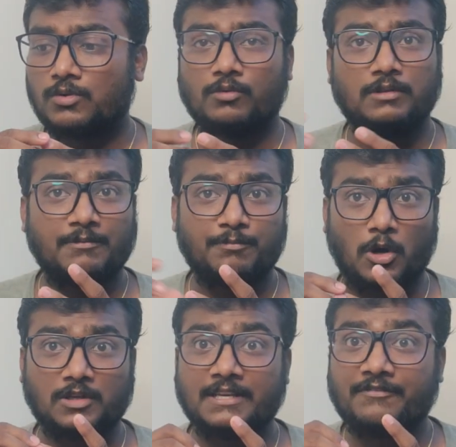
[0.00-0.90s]
so the
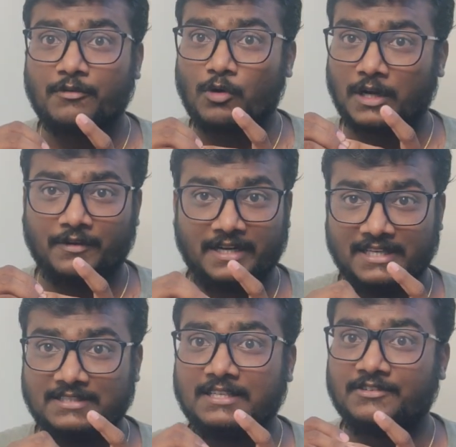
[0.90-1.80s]
processing fee, whatever it
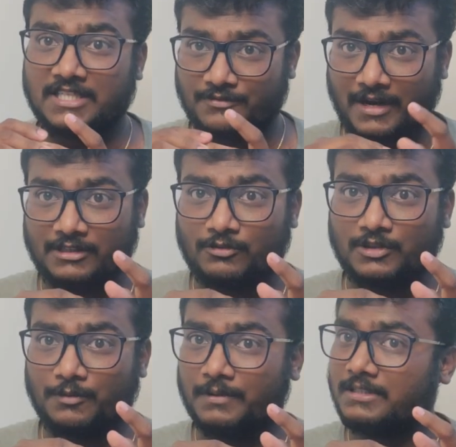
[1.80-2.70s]
is, which is
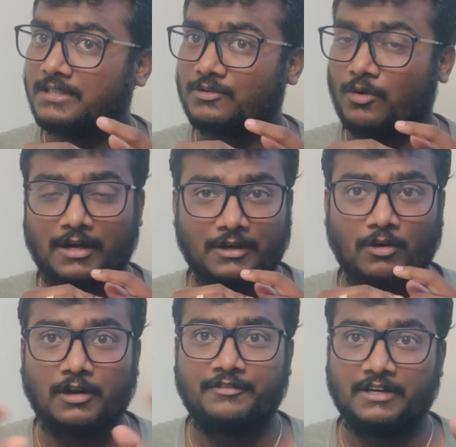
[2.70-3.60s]
5,000 rupees, is not at
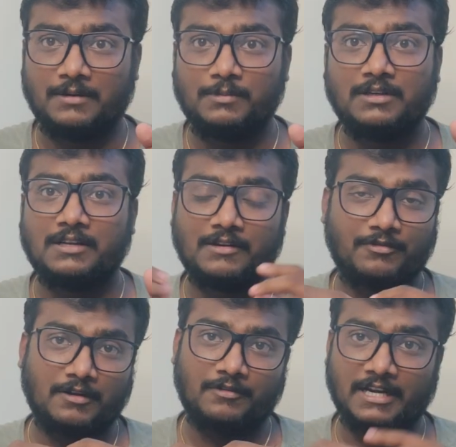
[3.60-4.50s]
all refundable
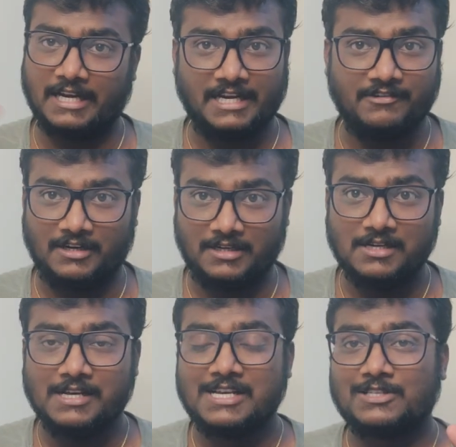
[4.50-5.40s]
for anyone.
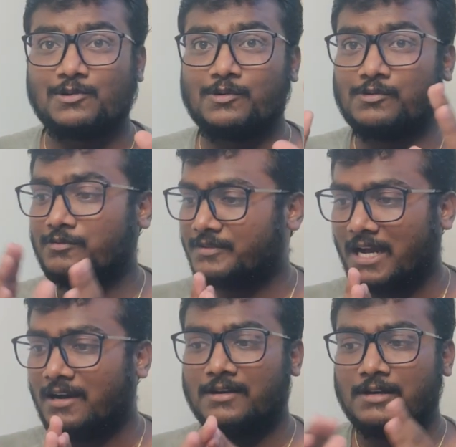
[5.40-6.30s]
So
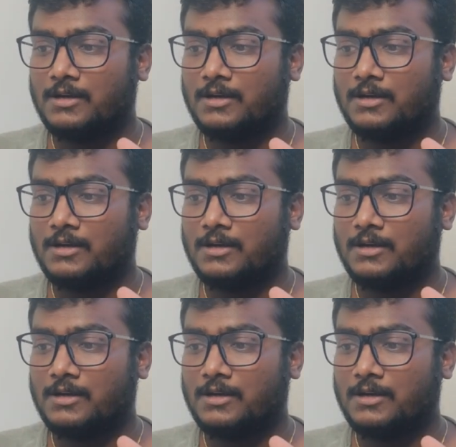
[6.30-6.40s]
yeah,